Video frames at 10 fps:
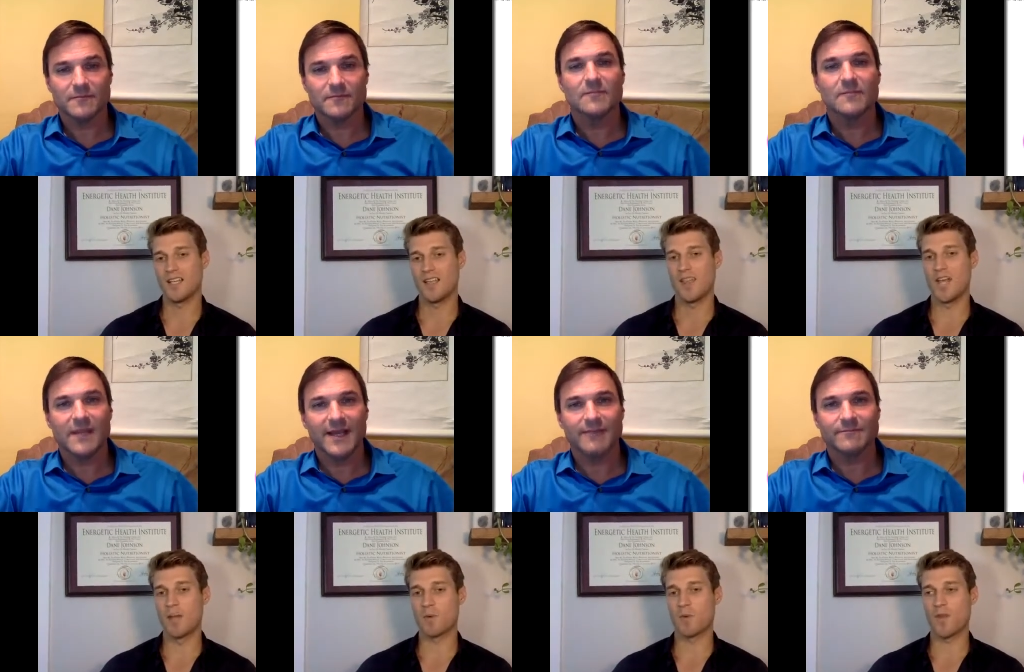Speaker 1: the
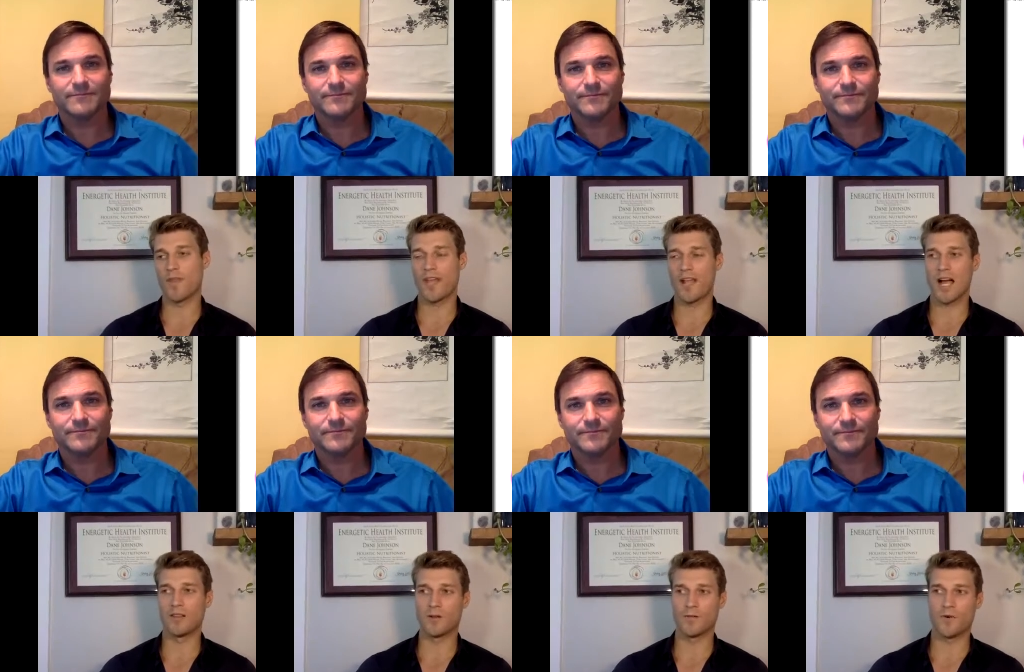number one thing I
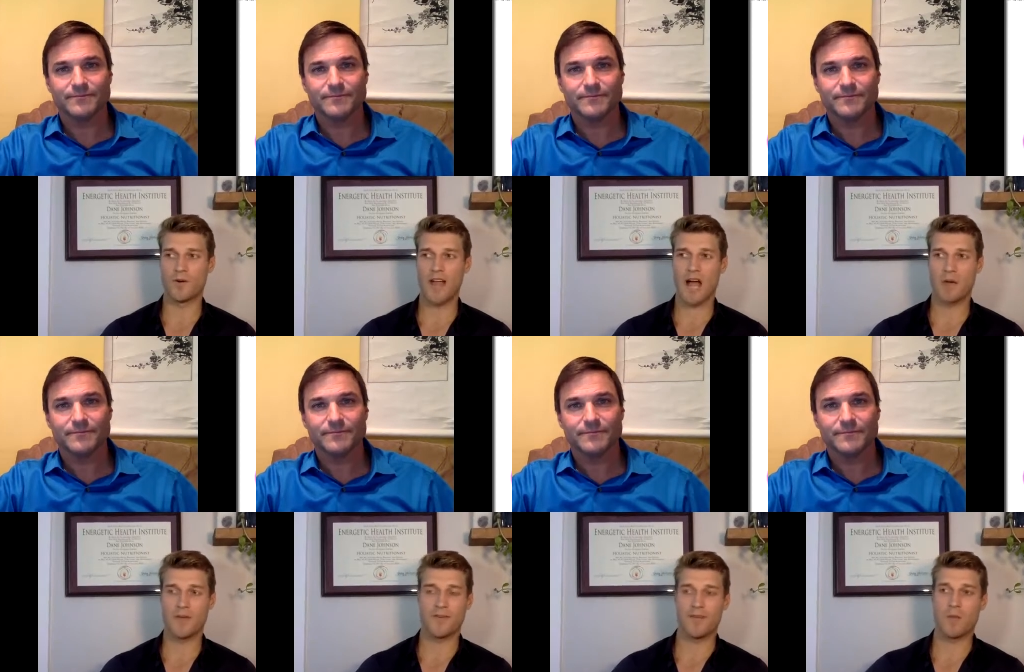look for now,
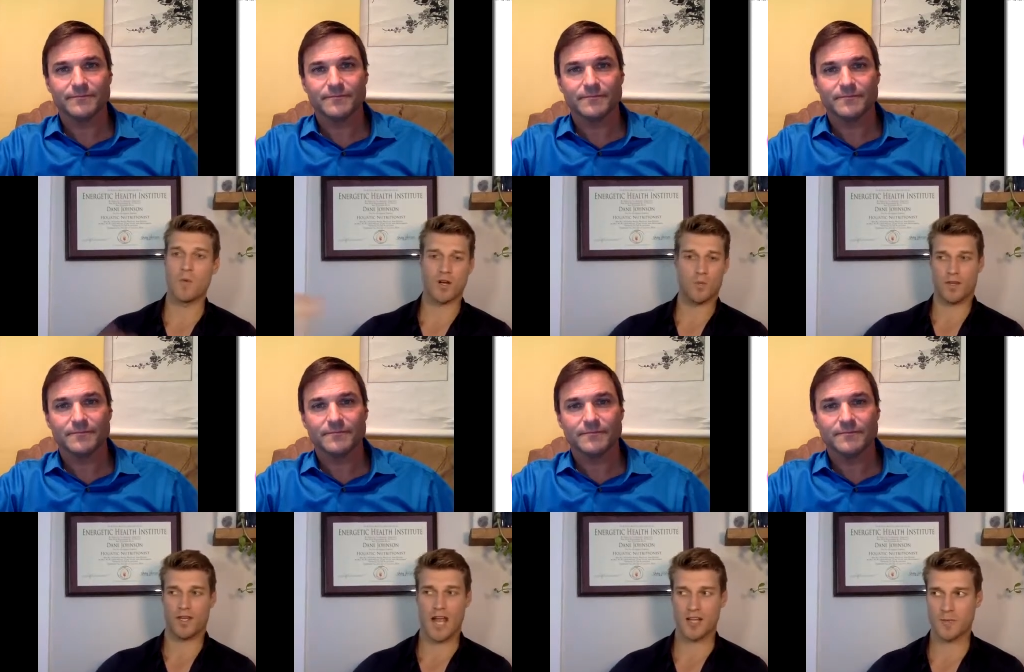even if I'm working with a
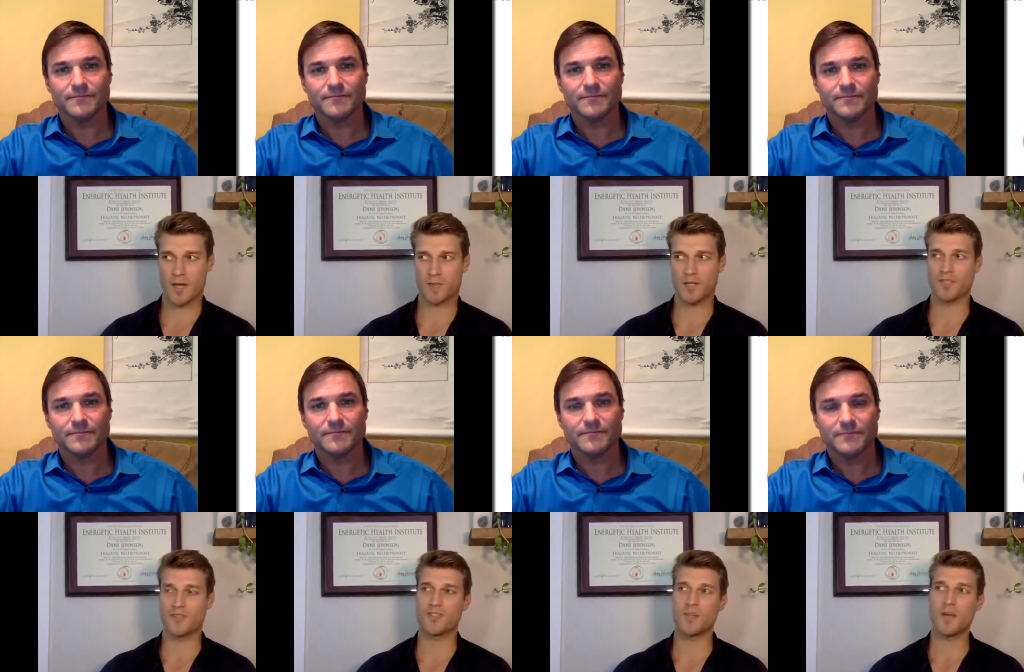naturopath
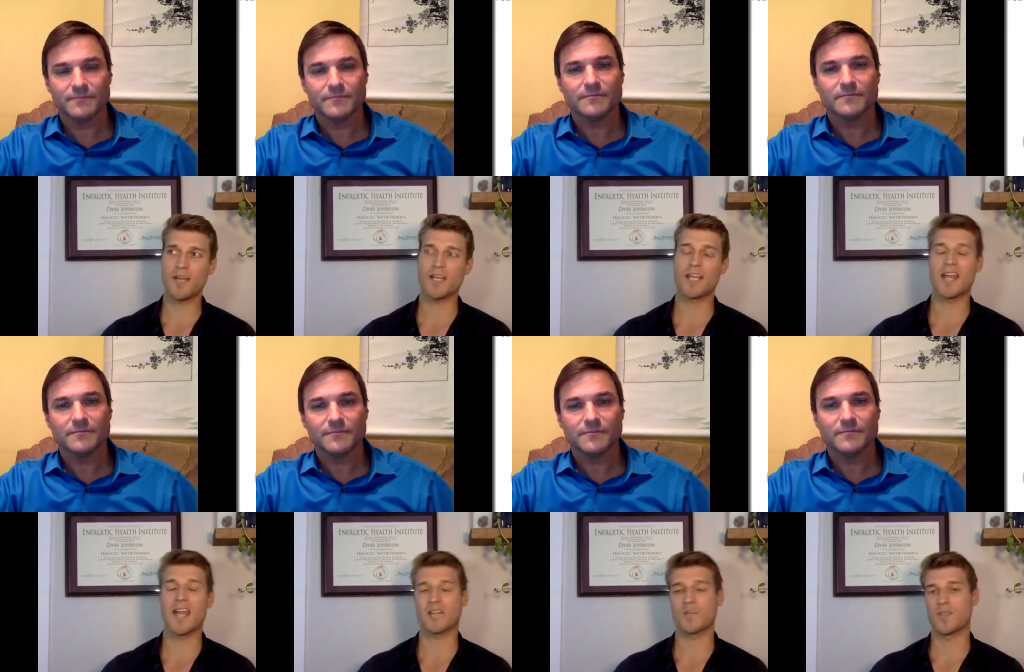practitioner, someone I can
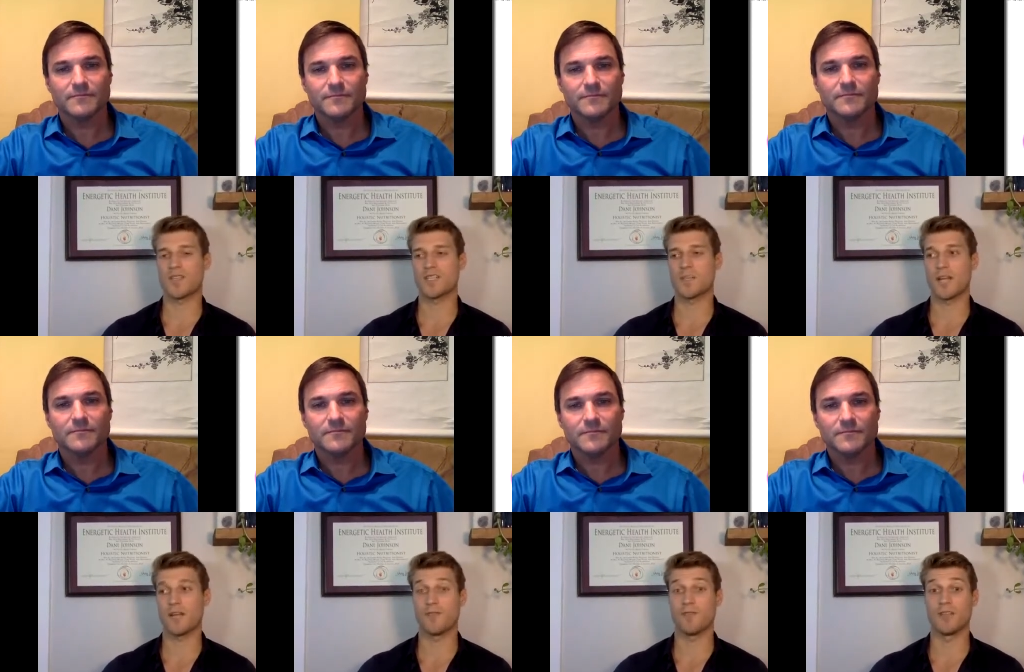connect with and someone I
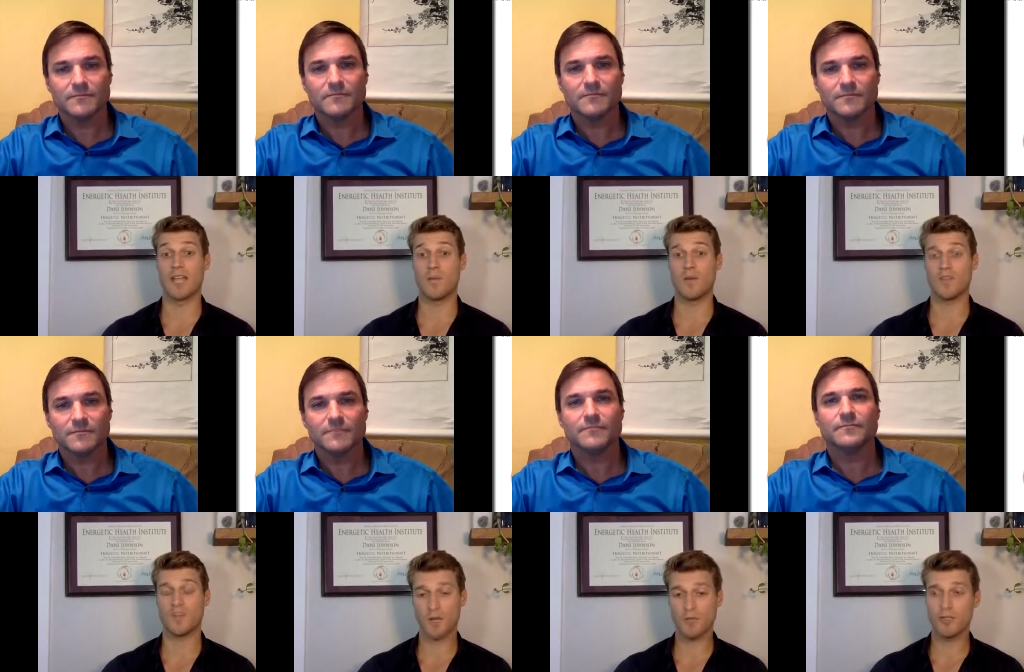can relate with,
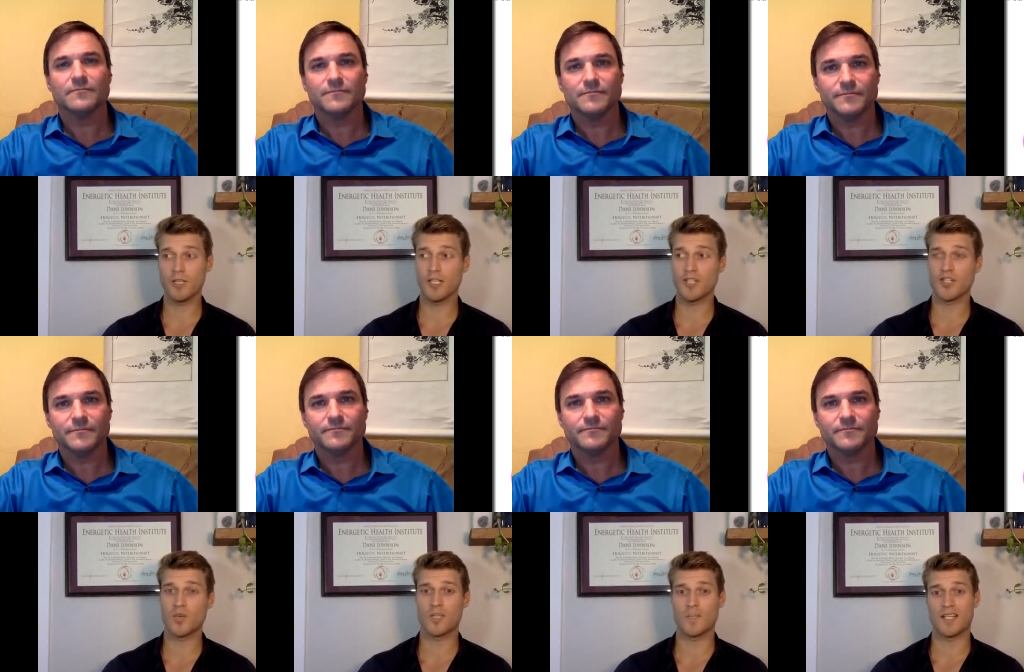someone I really
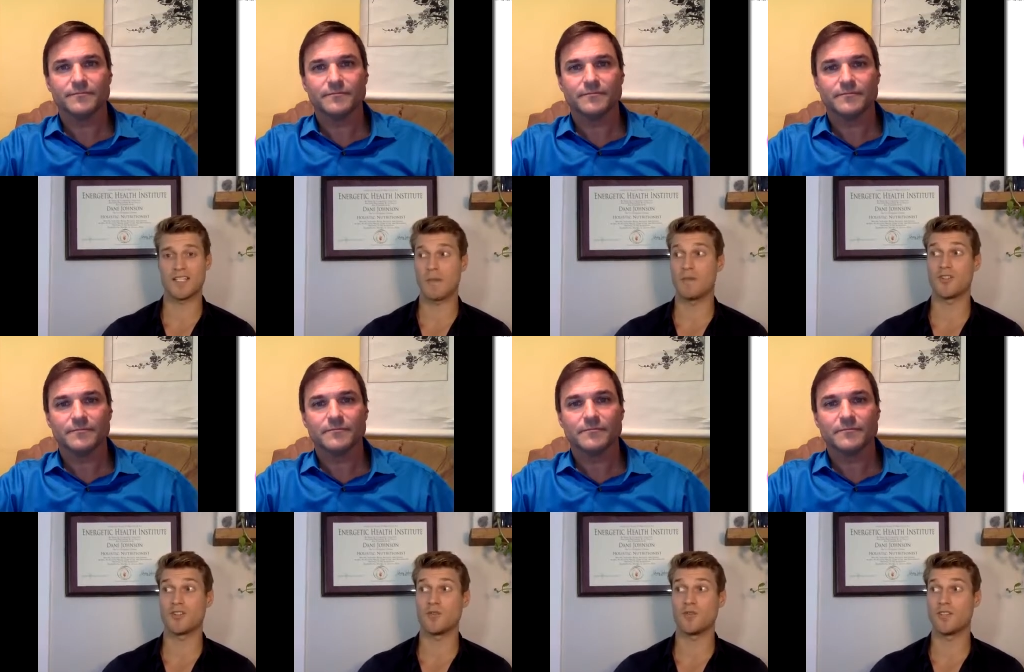enjoy spending time and
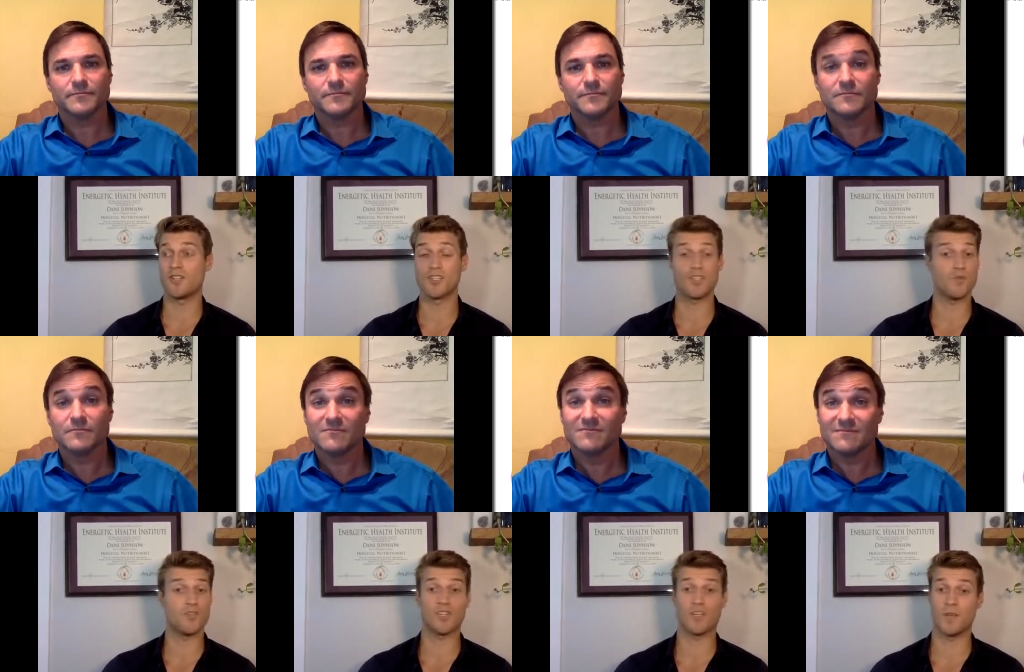shooting, just shooting the
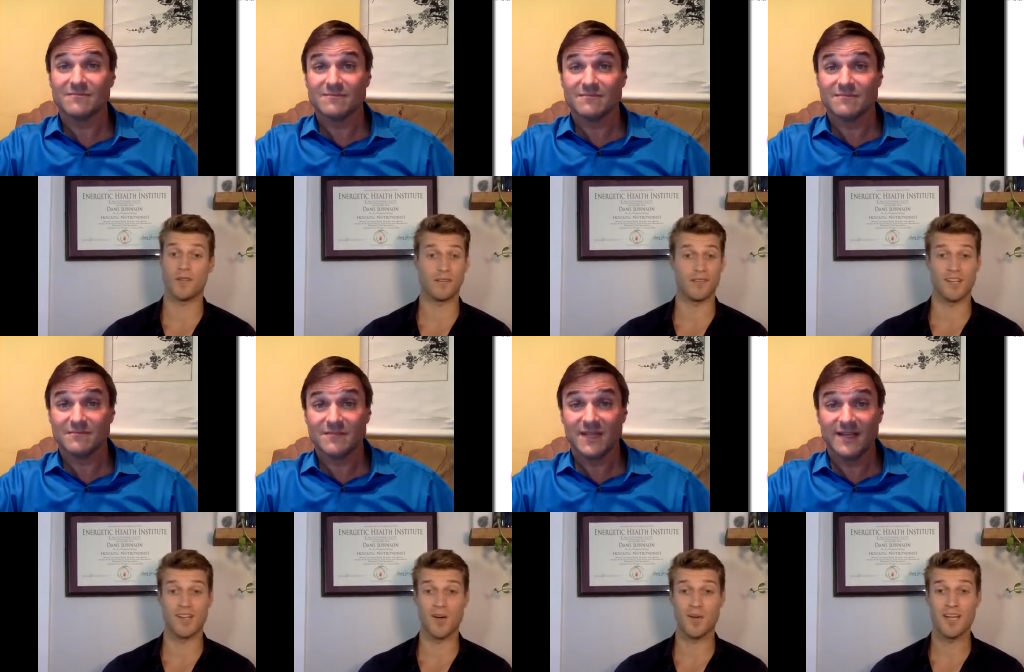shit with, you
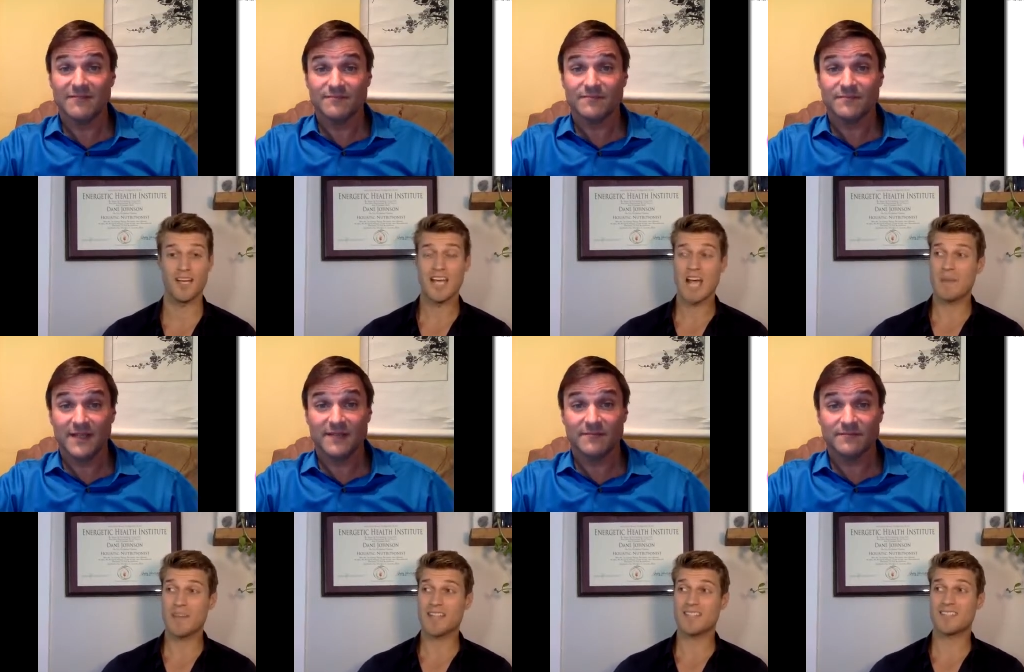know? I mean, yeah.
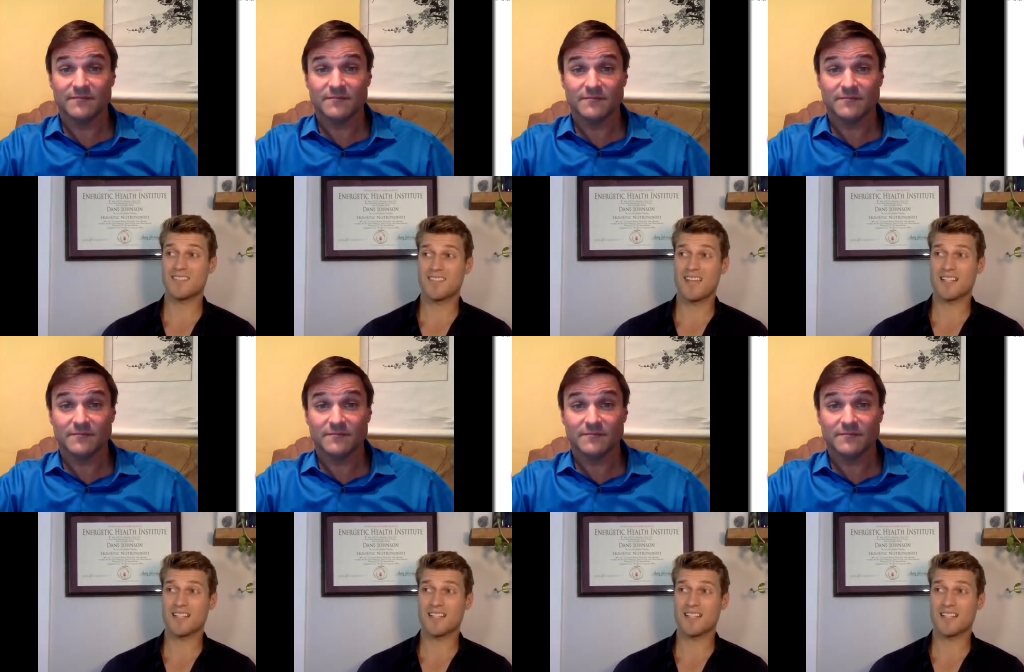that's, that's